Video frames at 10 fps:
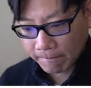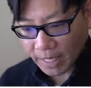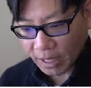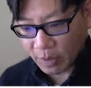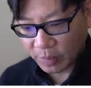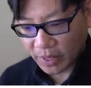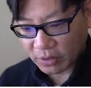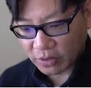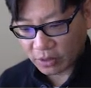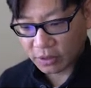How many
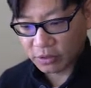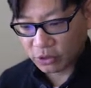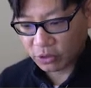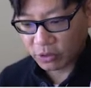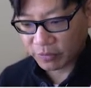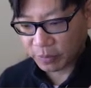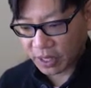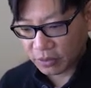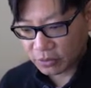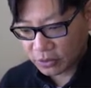paddles are there? There's 2 different
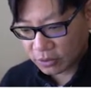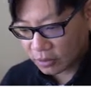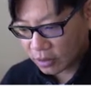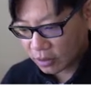paddles.